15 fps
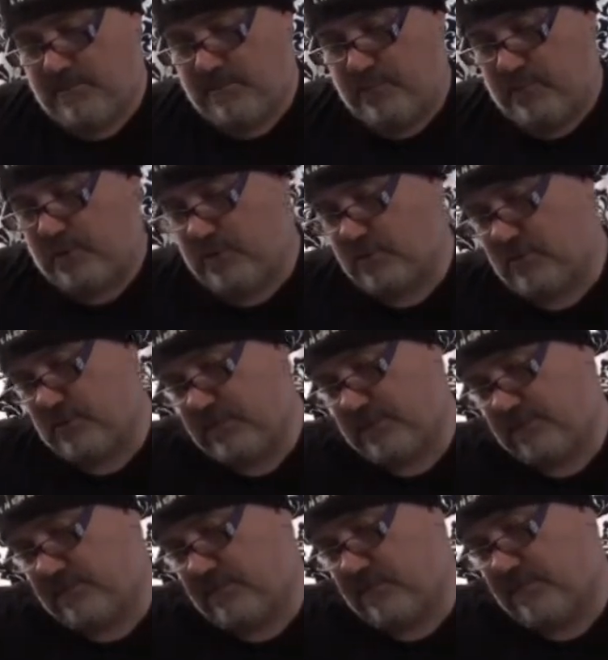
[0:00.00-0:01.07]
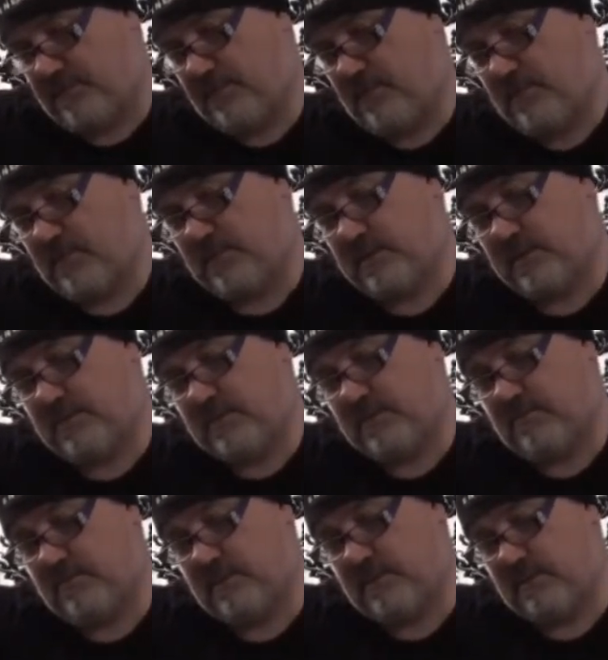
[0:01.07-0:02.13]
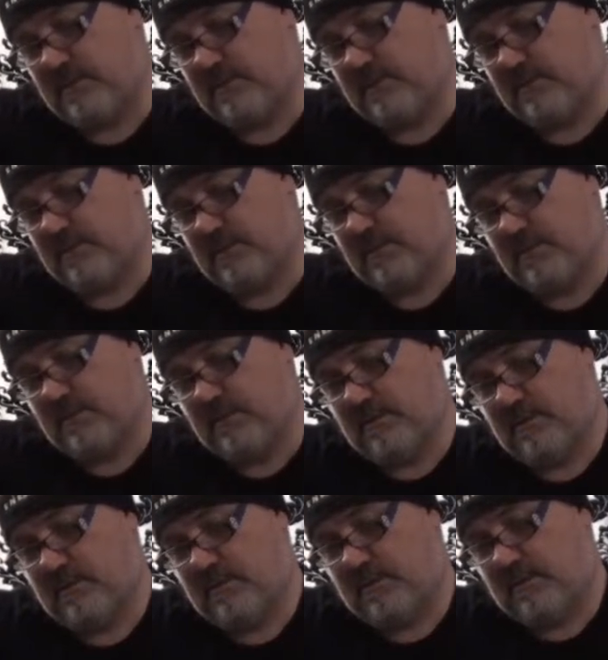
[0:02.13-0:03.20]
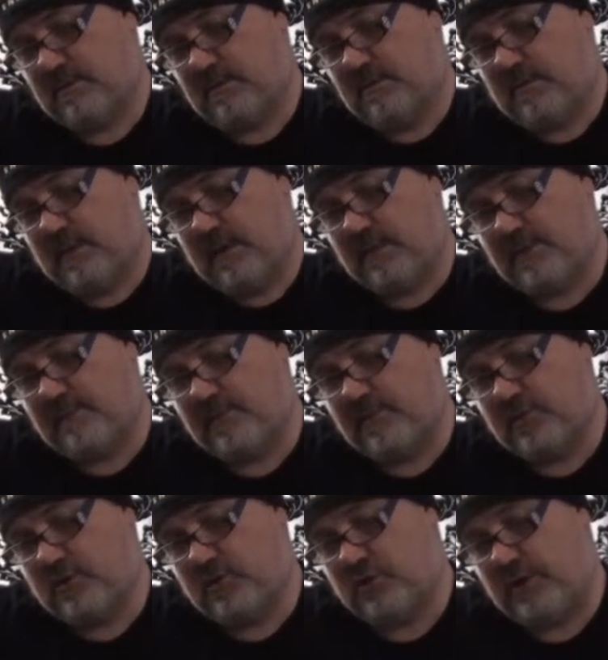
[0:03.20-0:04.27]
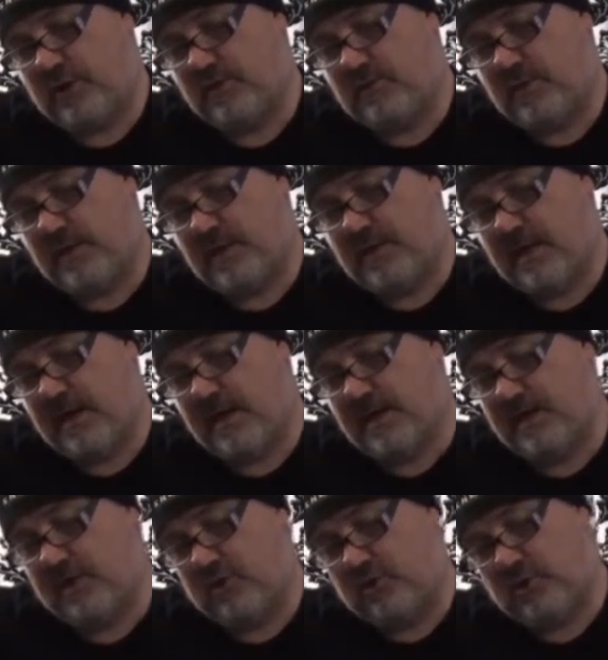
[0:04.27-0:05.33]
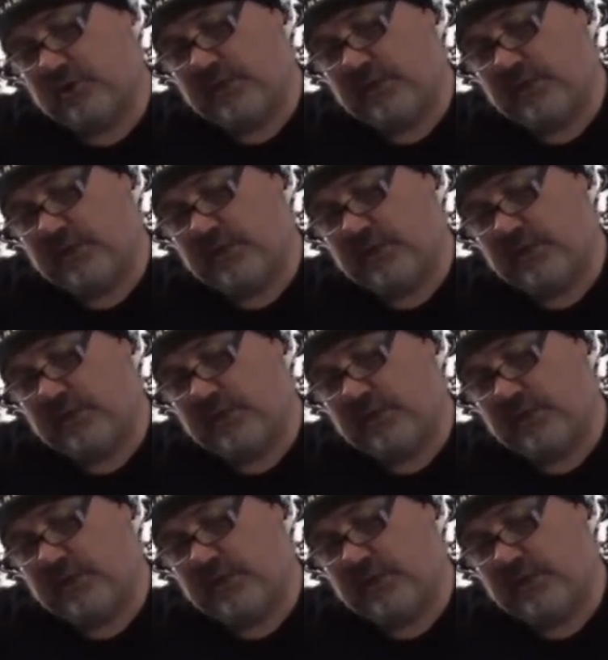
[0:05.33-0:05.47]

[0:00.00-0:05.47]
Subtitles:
pretty sure this is for a few systems. It's for the G29 and